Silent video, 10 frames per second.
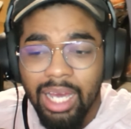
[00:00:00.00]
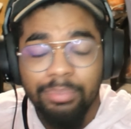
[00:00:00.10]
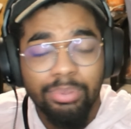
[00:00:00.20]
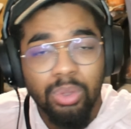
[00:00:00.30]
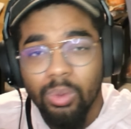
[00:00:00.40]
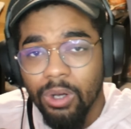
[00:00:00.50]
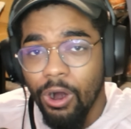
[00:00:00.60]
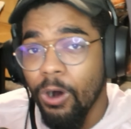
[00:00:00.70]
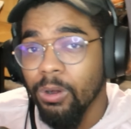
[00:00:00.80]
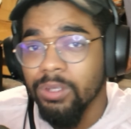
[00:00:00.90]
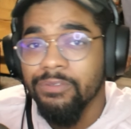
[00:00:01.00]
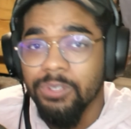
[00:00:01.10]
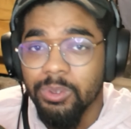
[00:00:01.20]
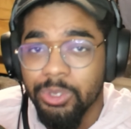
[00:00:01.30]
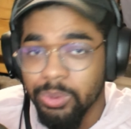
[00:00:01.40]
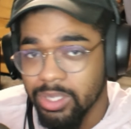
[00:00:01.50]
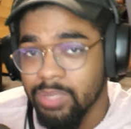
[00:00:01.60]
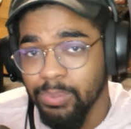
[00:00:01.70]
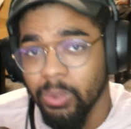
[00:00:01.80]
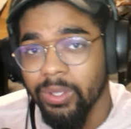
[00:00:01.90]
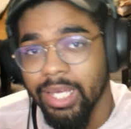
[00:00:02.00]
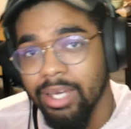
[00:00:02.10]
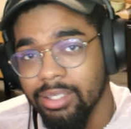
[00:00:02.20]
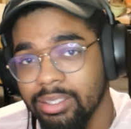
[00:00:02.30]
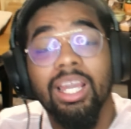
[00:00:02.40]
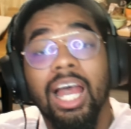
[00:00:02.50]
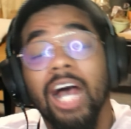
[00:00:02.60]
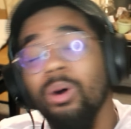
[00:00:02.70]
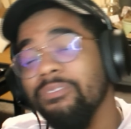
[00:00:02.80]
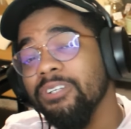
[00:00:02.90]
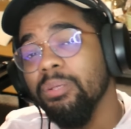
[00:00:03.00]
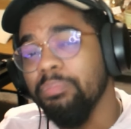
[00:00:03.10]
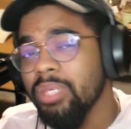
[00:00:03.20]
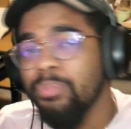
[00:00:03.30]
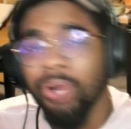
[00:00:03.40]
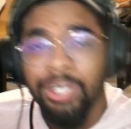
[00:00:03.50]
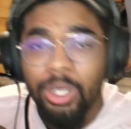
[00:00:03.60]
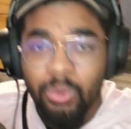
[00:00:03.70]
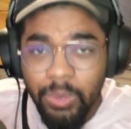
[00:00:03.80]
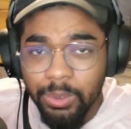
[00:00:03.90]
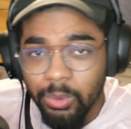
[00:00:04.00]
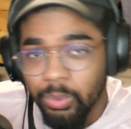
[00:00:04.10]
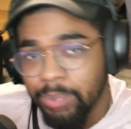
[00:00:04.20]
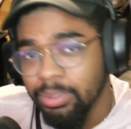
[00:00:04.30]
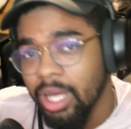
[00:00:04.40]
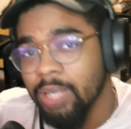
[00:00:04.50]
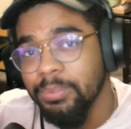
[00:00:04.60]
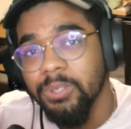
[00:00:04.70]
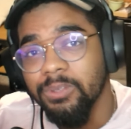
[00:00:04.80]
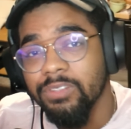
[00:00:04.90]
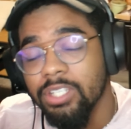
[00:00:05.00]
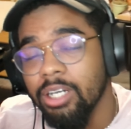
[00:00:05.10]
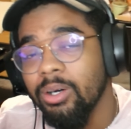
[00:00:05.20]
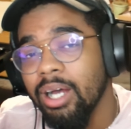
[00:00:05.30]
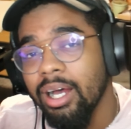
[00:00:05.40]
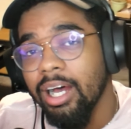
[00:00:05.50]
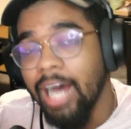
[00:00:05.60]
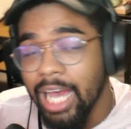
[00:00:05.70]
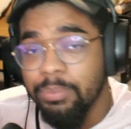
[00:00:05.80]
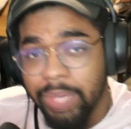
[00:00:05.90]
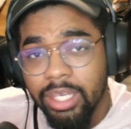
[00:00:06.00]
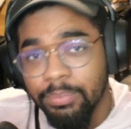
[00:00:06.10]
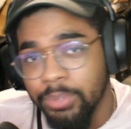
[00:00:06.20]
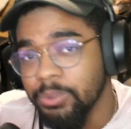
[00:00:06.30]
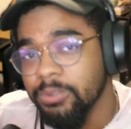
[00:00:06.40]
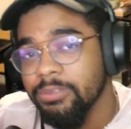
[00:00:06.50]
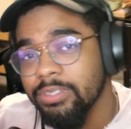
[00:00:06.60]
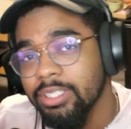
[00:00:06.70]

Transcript: I implore all of you to explore that. However, me brain go woo when block move, so I make move.